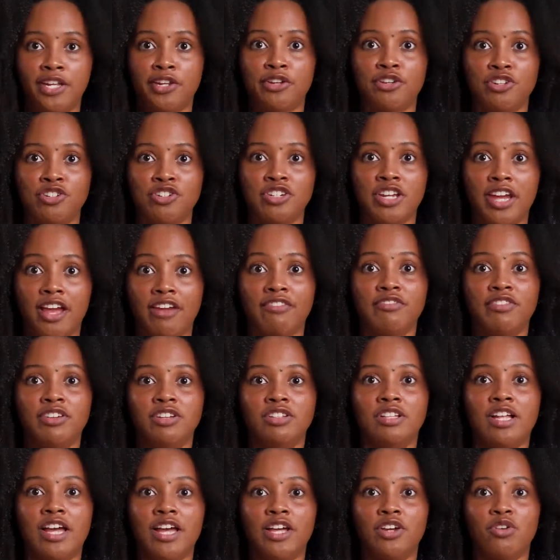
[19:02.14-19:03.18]
energy, I
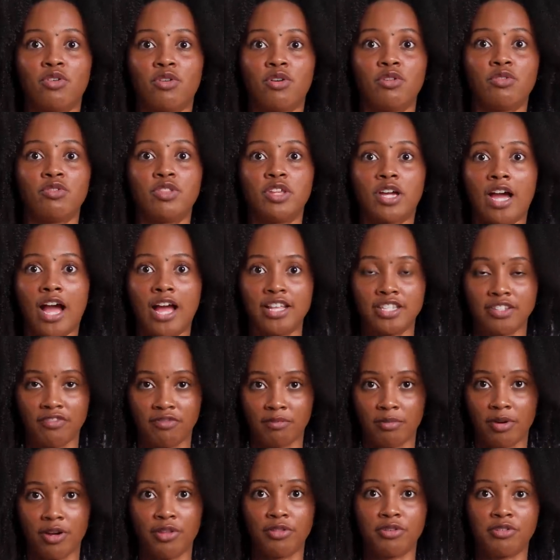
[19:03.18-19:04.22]
feel like, or the kinds
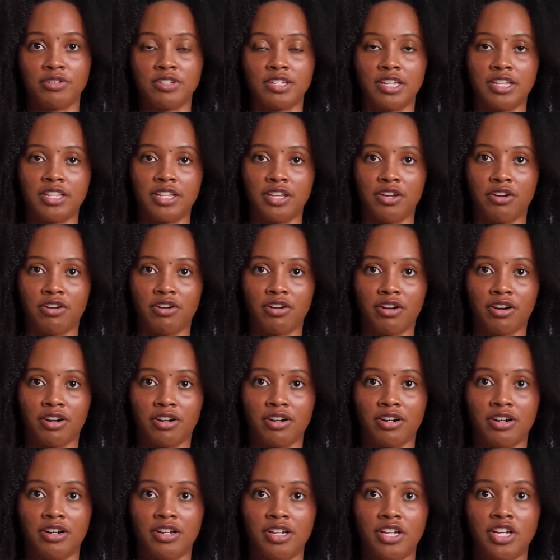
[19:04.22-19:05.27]
of mothers that they
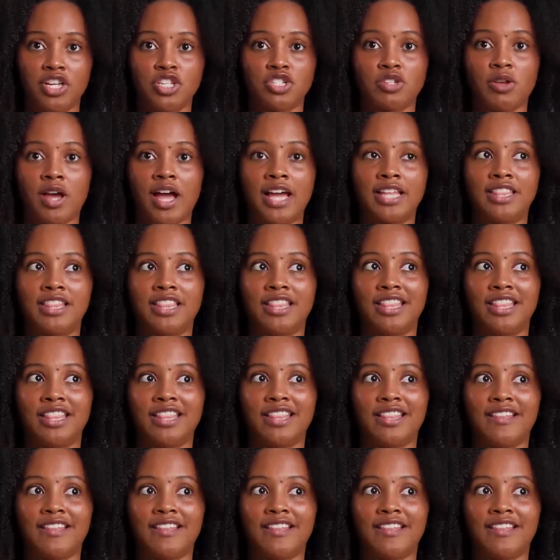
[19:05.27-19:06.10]
are. So I